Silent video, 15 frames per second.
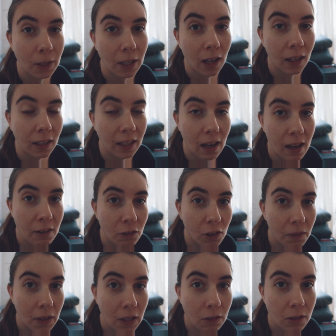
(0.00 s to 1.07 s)
got 9
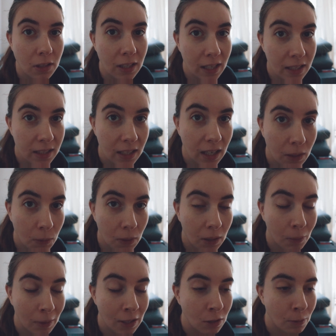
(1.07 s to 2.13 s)
reviews yesterday when
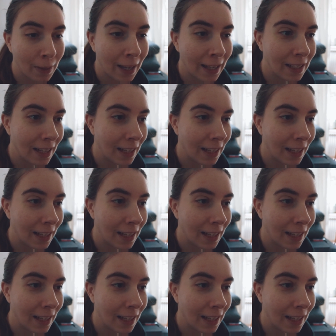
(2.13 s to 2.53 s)
I went to bed,